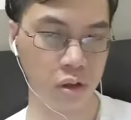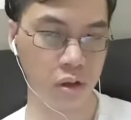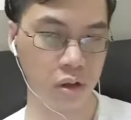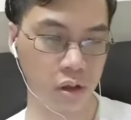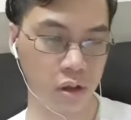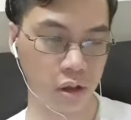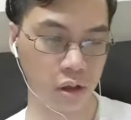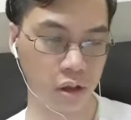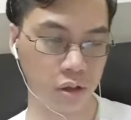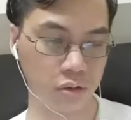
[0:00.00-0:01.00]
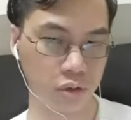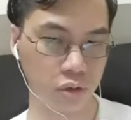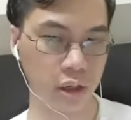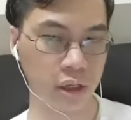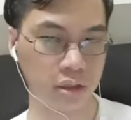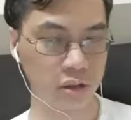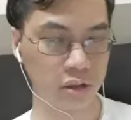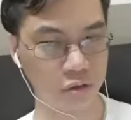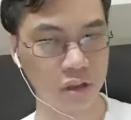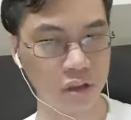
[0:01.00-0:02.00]
Uh, so I guess that's the
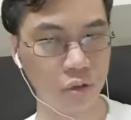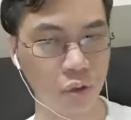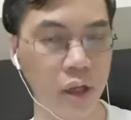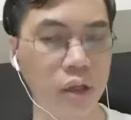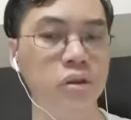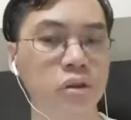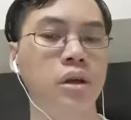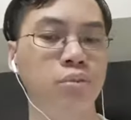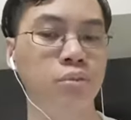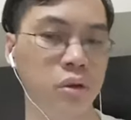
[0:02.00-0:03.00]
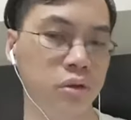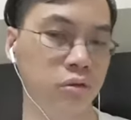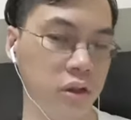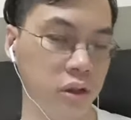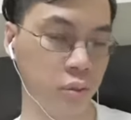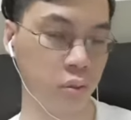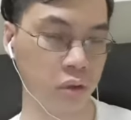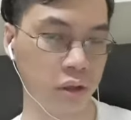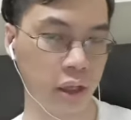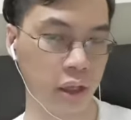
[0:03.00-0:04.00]
reason why they put wanted to put
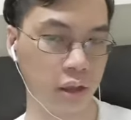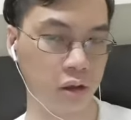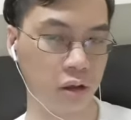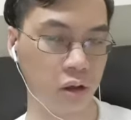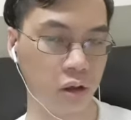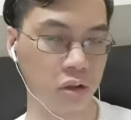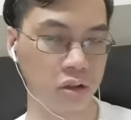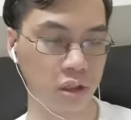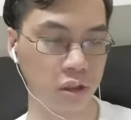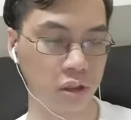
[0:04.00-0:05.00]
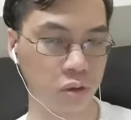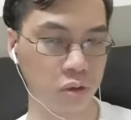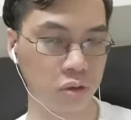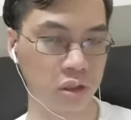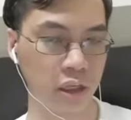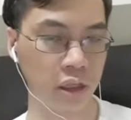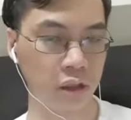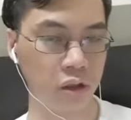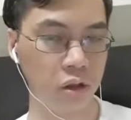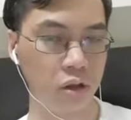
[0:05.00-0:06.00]
that clause in to say that
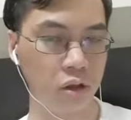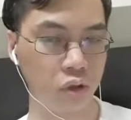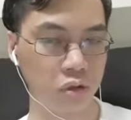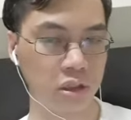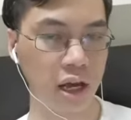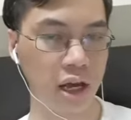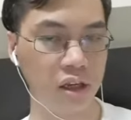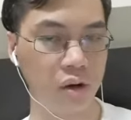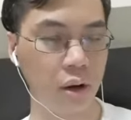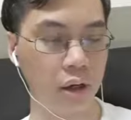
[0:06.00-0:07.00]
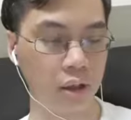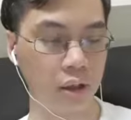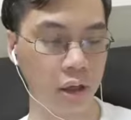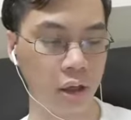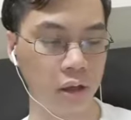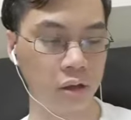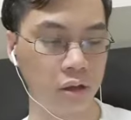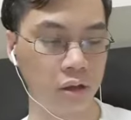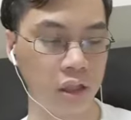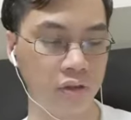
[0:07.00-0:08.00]
use the higher one and
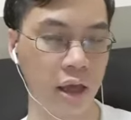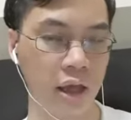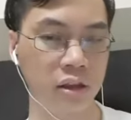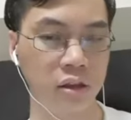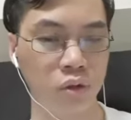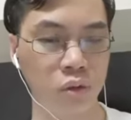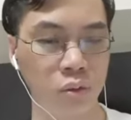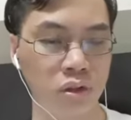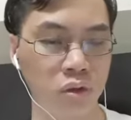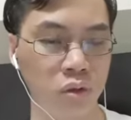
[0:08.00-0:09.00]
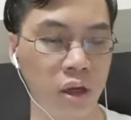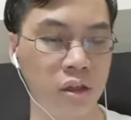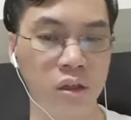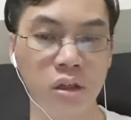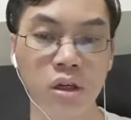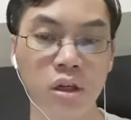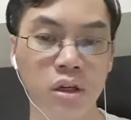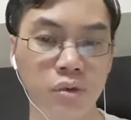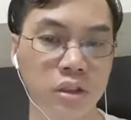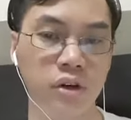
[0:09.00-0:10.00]
never add the two bonuses together, which
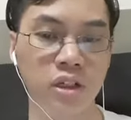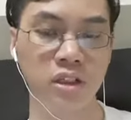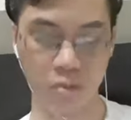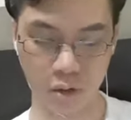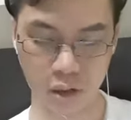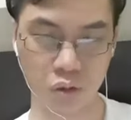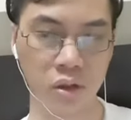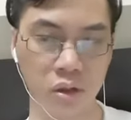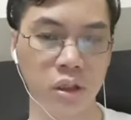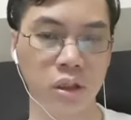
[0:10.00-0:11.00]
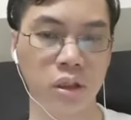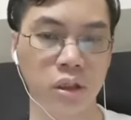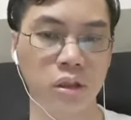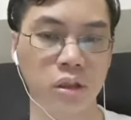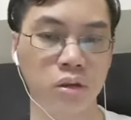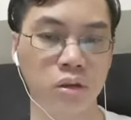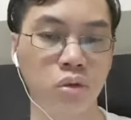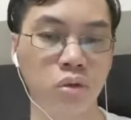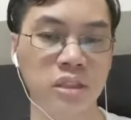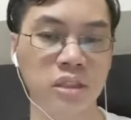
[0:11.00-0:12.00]
is very similar to the no
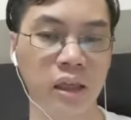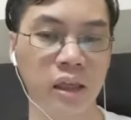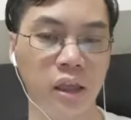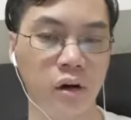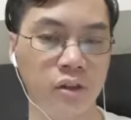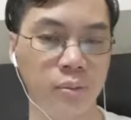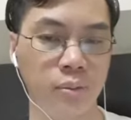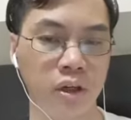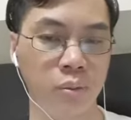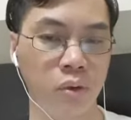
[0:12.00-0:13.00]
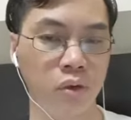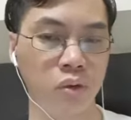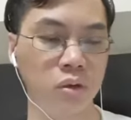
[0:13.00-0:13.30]
stacking of temporary hit point rule.